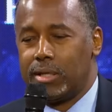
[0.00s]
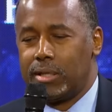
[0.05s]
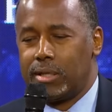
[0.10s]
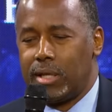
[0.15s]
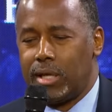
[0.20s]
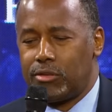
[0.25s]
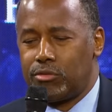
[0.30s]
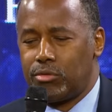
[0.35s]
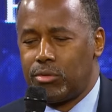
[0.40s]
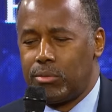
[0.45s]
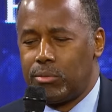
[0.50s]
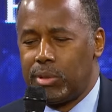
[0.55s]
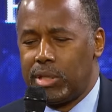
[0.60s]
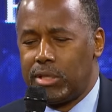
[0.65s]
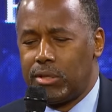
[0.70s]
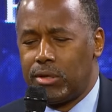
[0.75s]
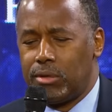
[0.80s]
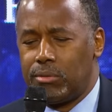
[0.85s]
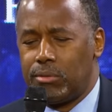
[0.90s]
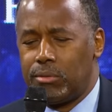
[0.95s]
That's what we
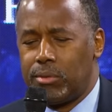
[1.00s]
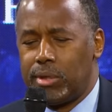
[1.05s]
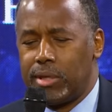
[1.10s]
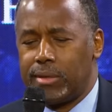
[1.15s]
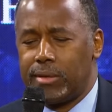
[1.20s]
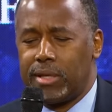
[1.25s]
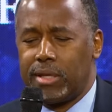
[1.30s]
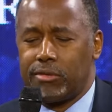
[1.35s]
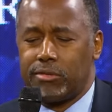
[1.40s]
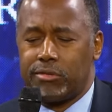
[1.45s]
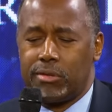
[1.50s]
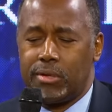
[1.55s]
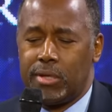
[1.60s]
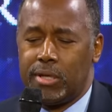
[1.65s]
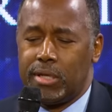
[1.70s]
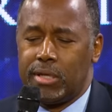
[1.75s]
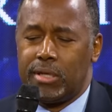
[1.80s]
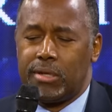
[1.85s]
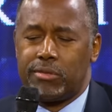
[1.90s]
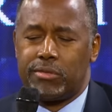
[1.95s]
don't want. Now,
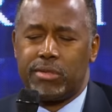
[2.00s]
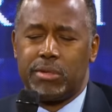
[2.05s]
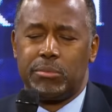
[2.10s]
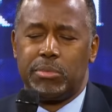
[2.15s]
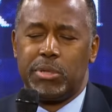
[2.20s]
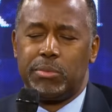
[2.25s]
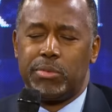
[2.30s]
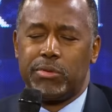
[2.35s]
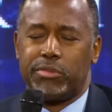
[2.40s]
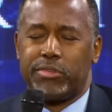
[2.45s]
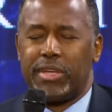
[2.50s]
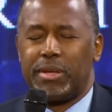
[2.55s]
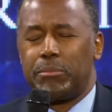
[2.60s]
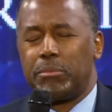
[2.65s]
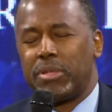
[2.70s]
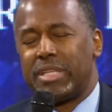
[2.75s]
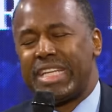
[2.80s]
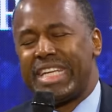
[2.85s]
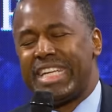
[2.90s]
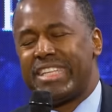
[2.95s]
now some people say,
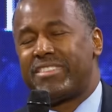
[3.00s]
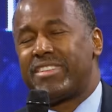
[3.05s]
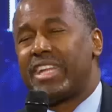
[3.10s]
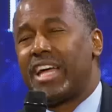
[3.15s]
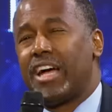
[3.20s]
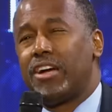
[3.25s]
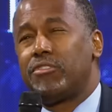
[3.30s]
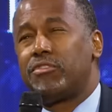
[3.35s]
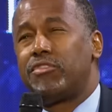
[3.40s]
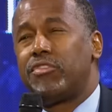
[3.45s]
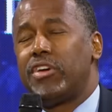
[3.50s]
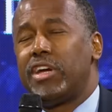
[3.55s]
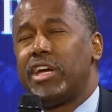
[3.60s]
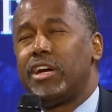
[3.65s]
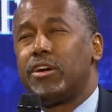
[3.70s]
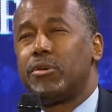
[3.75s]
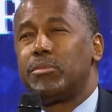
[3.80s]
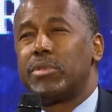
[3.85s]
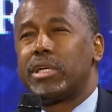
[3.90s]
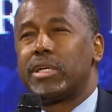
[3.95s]
but it's not
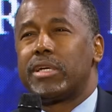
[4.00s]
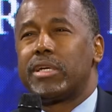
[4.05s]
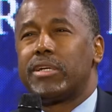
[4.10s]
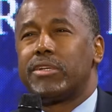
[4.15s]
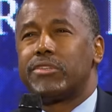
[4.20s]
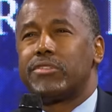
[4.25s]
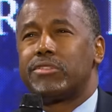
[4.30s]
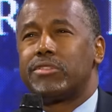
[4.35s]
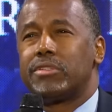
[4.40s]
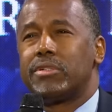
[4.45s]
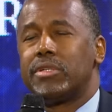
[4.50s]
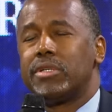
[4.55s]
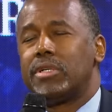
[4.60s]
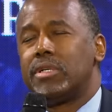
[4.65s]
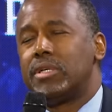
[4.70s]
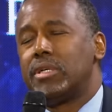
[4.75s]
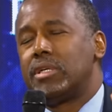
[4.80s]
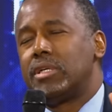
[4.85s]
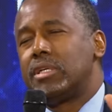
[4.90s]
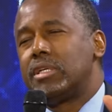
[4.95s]
fair because,
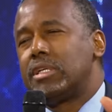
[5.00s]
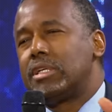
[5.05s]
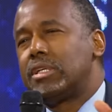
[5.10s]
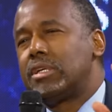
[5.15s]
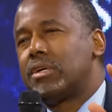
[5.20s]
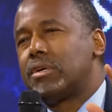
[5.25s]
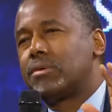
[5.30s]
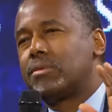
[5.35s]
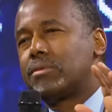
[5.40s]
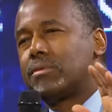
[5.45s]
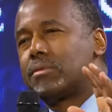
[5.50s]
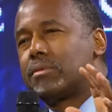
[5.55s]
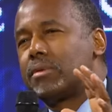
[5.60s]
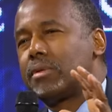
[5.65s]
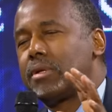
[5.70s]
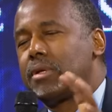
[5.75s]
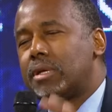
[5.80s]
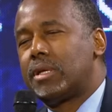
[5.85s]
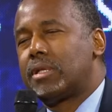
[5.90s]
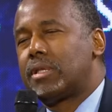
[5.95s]
you know,
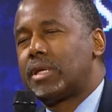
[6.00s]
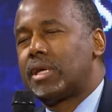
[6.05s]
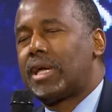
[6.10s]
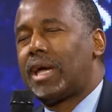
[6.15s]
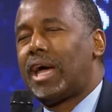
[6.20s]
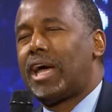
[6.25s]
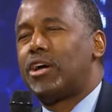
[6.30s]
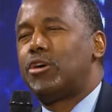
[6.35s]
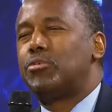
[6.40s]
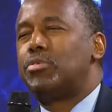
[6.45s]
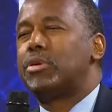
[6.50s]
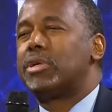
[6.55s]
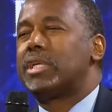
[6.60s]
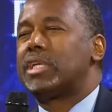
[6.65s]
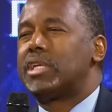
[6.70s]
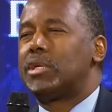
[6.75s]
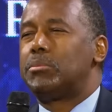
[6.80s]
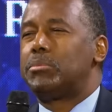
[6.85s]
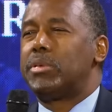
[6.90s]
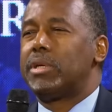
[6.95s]
the guy who put
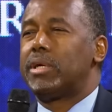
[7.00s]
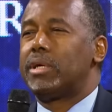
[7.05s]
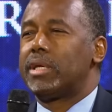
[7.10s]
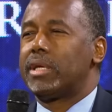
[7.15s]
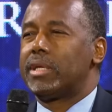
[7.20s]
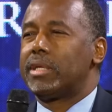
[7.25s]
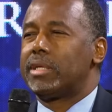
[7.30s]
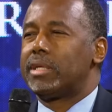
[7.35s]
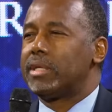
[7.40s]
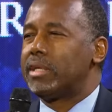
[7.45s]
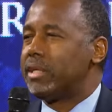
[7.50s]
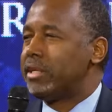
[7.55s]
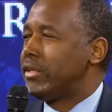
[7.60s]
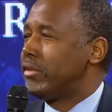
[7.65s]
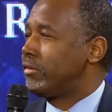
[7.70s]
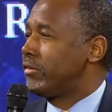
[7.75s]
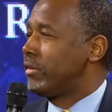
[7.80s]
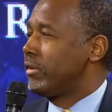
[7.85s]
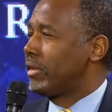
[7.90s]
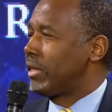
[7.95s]
in a billion, he's
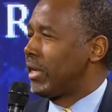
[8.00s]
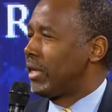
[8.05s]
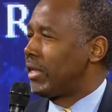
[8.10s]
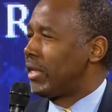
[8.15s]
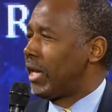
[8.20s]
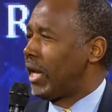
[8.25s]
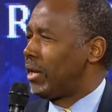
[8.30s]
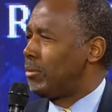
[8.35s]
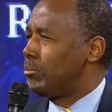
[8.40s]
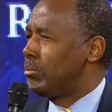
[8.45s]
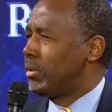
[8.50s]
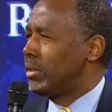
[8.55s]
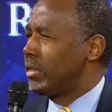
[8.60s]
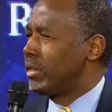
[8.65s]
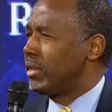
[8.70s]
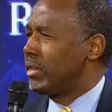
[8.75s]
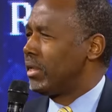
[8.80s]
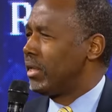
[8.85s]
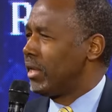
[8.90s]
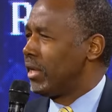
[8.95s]
still got nine
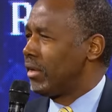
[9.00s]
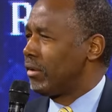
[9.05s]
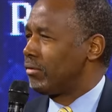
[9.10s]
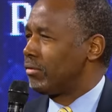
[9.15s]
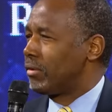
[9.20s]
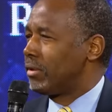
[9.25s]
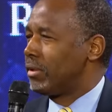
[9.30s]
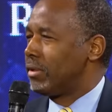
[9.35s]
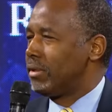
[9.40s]
billion left.